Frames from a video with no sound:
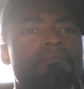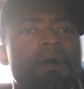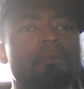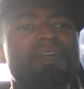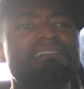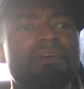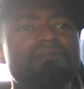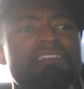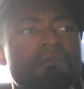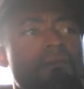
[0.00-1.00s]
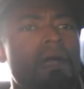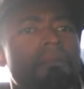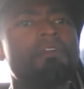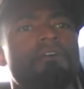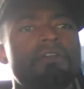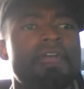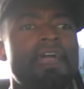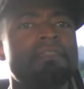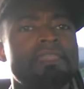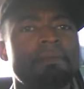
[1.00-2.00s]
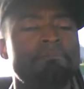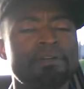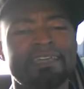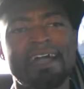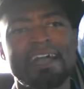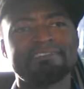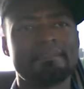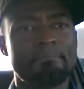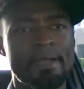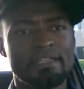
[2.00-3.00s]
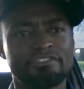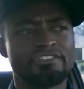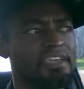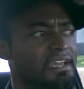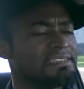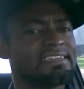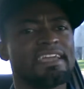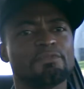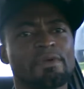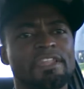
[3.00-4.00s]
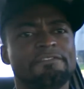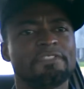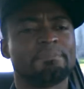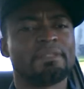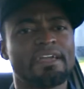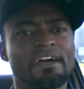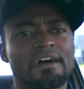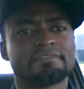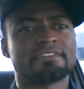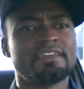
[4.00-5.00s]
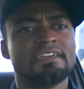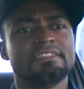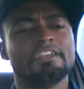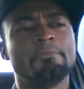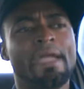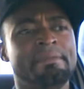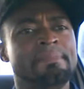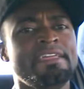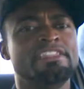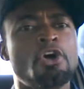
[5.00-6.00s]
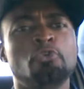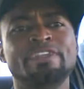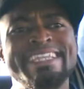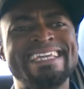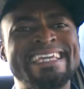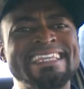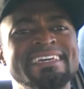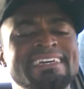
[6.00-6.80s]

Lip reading: by week 17, we might be going ahead and putting guys on the bench to get ready for the playoffs. There may be no need